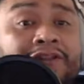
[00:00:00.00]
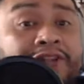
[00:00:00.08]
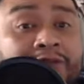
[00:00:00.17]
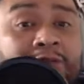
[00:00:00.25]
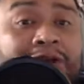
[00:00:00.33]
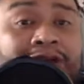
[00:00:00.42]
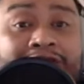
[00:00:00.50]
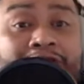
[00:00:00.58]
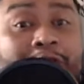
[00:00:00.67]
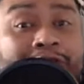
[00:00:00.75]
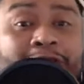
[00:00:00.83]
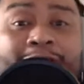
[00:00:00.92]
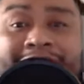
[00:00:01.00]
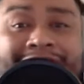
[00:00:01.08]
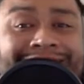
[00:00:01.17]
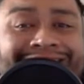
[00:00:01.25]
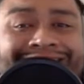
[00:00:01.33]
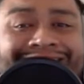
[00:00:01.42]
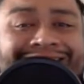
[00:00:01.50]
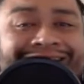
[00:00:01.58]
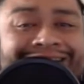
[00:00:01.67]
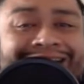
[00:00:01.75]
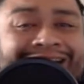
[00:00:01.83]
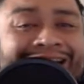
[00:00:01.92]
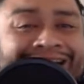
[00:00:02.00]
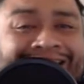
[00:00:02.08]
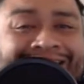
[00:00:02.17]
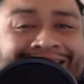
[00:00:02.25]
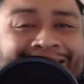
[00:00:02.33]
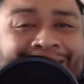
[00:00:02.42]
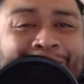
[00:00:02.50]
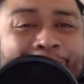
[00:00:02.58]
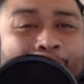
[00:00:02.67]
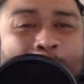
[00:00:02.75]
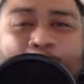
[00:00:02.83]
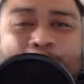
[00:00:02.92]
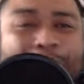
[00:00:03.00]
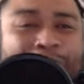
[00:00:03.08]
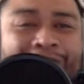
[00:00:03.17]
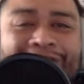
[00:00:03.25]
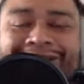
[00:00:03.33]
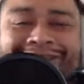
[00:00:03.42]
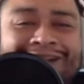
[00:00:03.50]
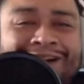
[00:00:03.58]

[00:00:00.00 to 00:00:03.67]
Joey's witnessed this horror,